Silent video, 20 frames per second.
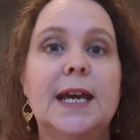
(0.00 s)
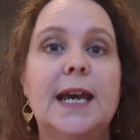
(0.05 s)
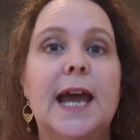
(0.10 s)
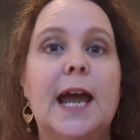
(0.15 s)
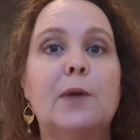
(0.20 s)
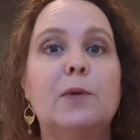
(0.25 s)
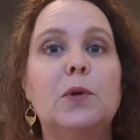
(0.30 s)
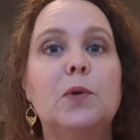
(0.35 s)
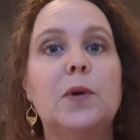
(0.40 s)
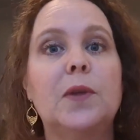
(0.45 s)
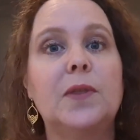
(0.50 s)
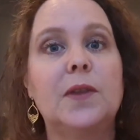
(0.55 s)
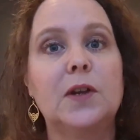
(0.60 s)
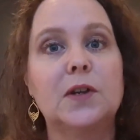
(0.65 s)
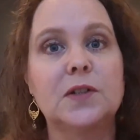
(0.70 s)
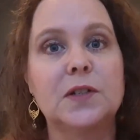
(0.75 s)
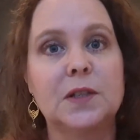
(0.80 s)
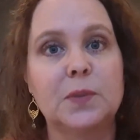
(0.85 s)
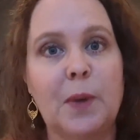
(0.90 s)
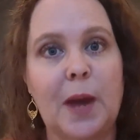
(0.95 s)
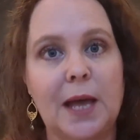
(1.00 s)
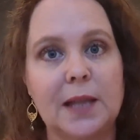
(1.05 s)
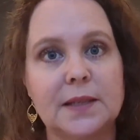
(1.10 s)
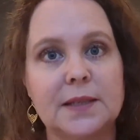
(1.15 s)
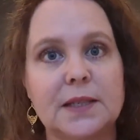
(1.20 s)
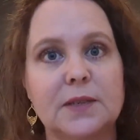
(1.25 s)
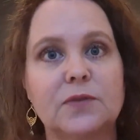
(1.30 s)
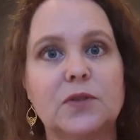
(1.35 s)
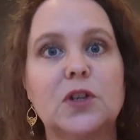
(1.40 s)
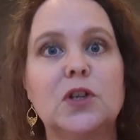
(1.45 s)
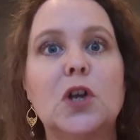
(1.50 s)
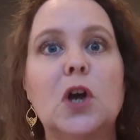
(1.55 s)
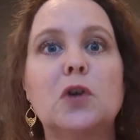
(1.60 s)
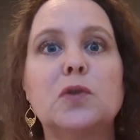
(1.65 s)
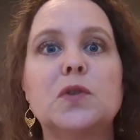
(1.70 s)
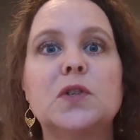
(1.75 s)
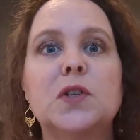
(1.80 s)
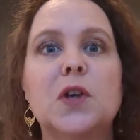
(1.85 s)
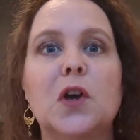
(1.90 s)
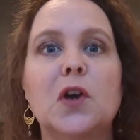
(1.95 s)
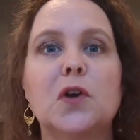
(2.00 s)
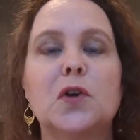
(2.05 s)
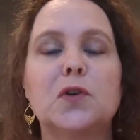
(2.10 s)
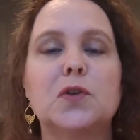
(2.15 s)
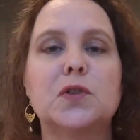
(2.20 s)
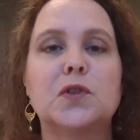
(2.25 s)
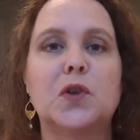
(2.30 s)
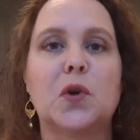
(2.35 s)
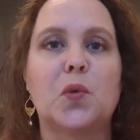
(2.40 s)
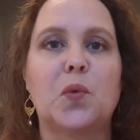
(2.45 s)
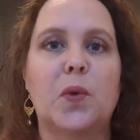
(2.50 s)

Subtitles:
And we went there to the palace of Knossos,